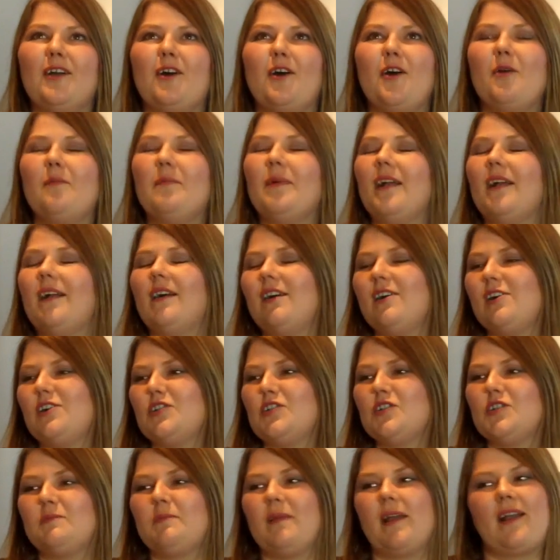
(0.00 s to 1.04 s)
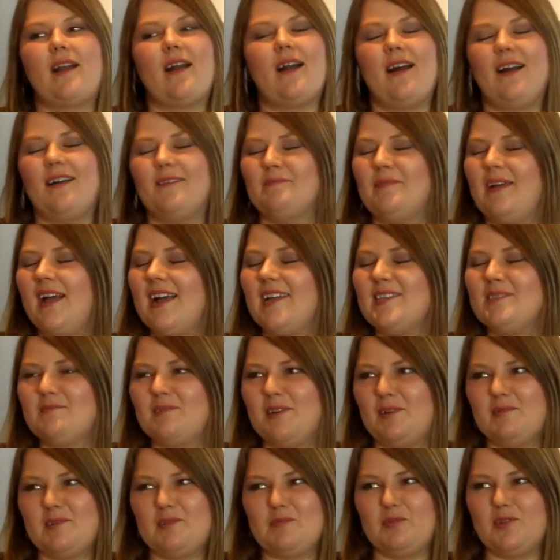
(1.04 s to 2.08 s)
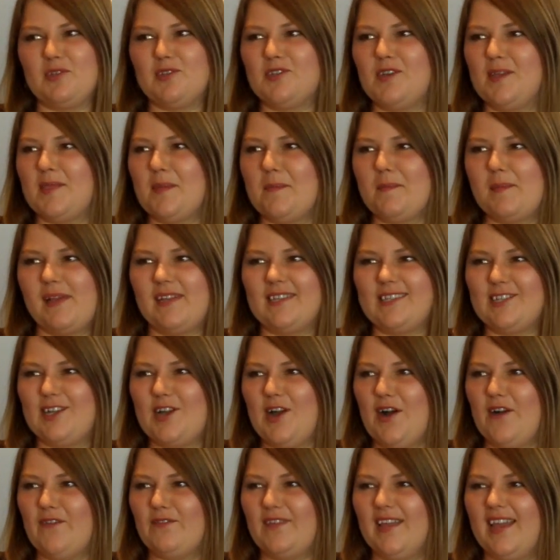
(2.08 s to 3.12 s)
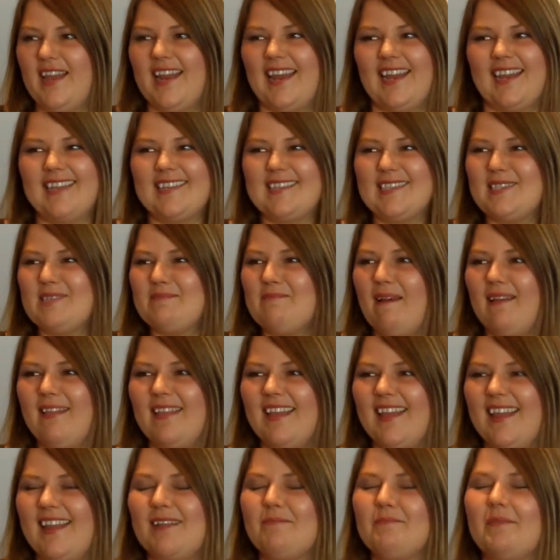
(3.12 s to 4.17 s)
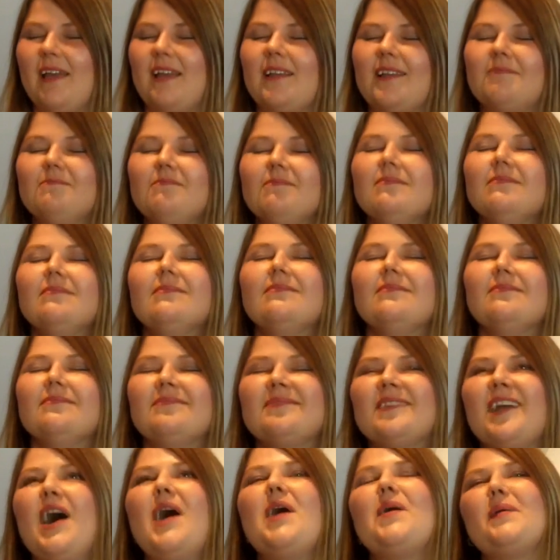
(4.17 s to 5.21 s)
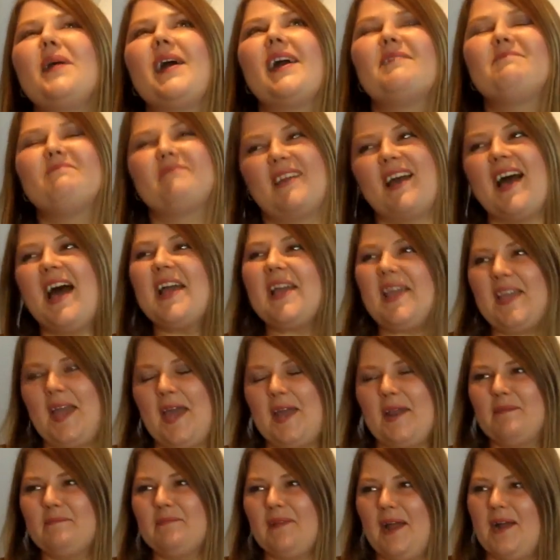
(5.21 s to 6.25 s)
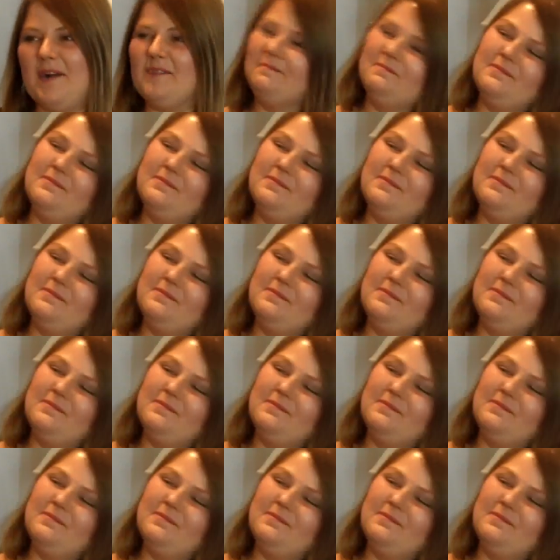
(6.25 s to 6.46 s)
Oh my gosh, my husband always puts on the best coffee, and I can smell it, and I'm like, all right, I can get out now.